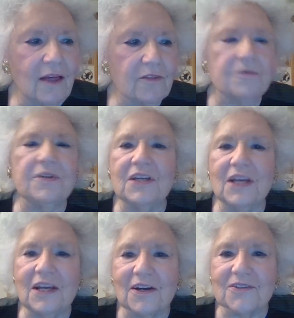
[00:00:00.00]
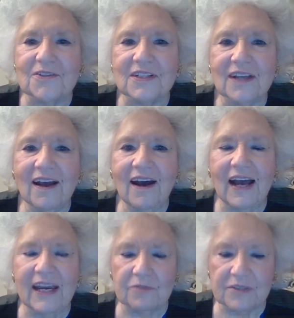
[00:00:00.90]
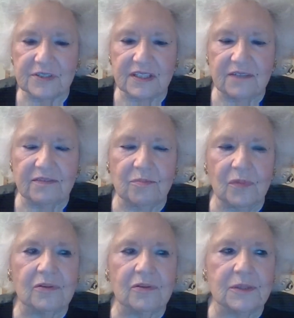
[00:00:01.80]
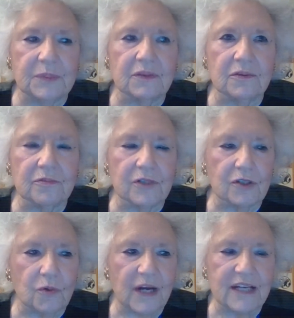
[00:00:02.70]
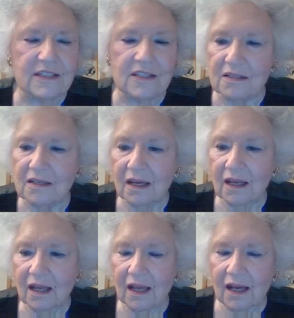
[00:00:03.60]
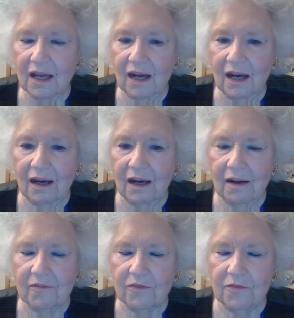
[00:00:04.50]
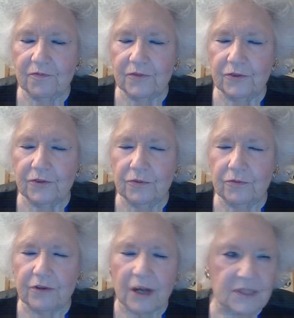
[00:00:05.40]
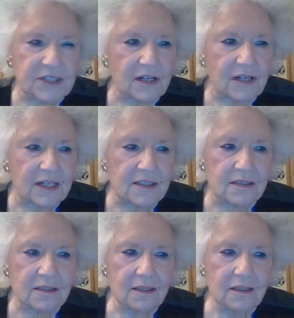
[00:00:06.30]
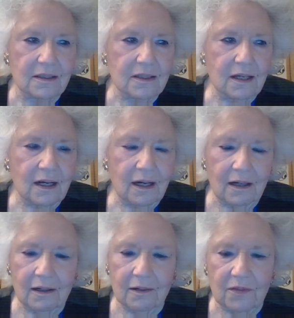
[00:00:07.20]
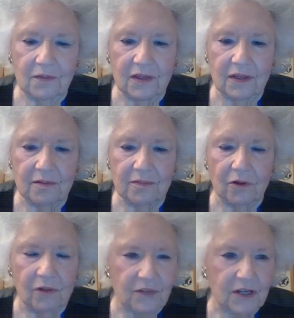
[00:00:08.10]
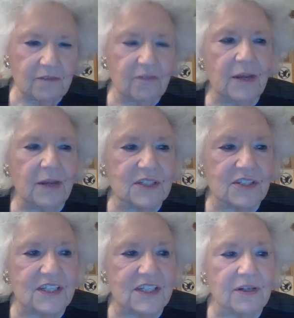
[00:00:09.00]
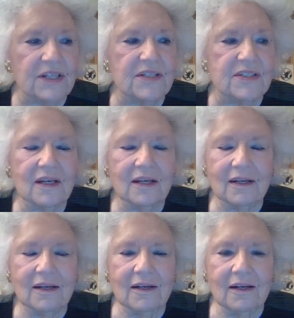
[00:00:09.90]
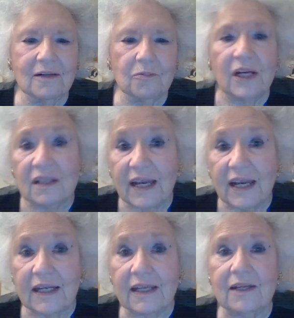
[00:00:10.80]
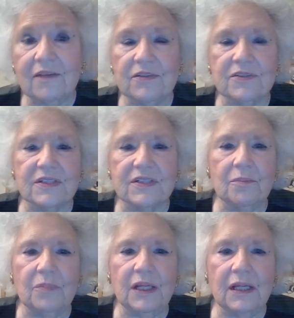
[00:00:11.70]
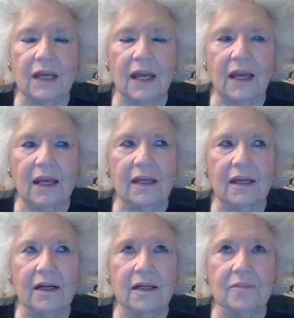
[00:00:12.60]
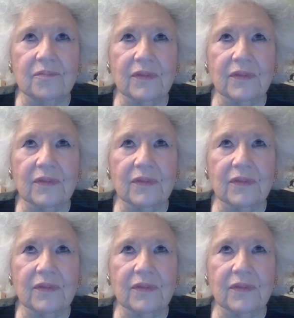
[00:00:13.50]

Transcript: Through the years, I had received multiple requests to dramatize the All of a Kind Family series. One lady even sent me a